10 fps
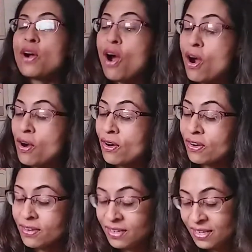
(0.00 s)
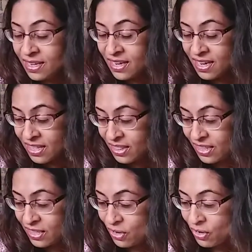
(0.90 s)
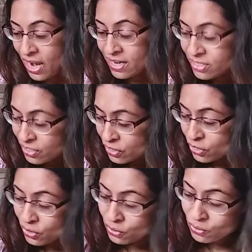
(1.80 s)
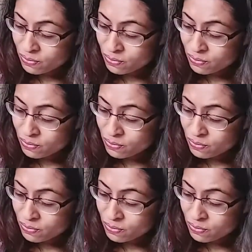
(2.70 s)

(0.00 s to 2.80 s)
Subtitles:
are actually three